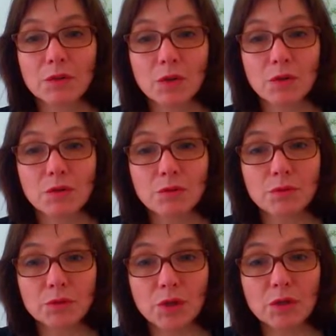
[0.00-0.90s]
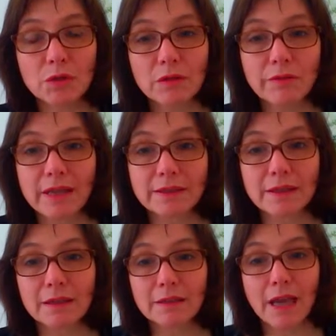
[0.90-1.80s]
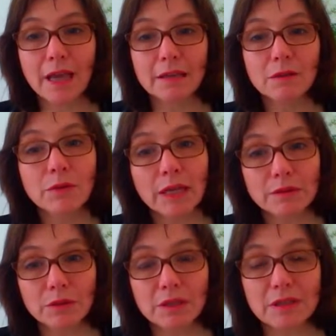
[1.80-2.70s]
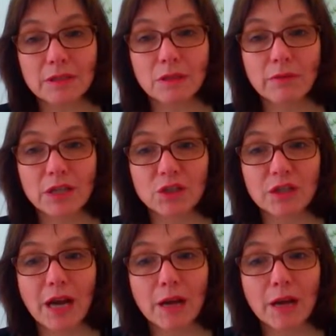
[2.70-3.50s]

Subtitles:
to turn to the Vatican and look into the situation.